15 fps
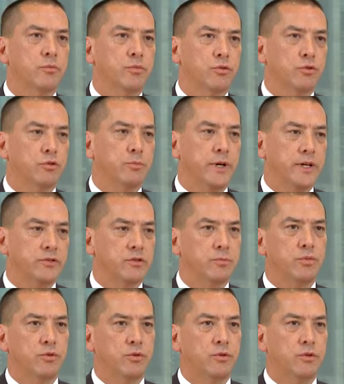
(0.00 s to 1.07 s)
broad-based
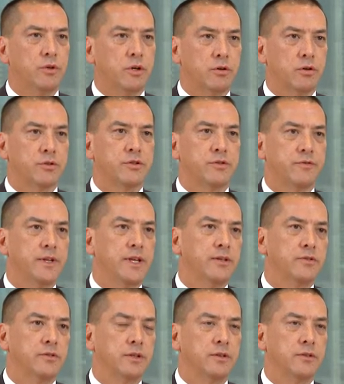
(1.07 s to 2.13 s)
support across the
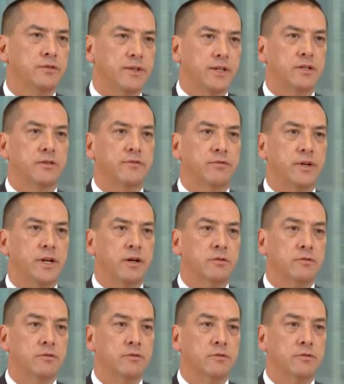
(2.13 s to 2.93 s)
financing sector for